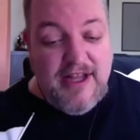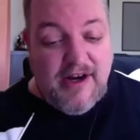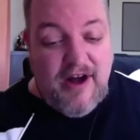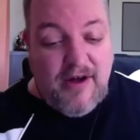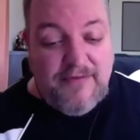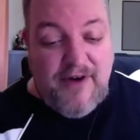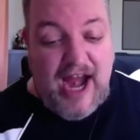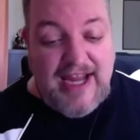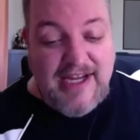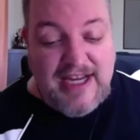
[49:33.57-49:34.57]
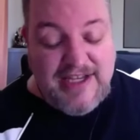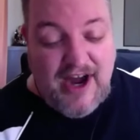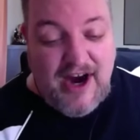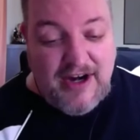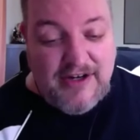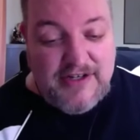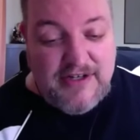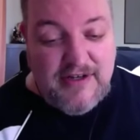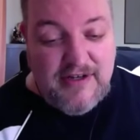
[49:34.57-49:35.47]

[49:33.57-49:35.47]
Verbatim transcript: They're called Franken Guitars.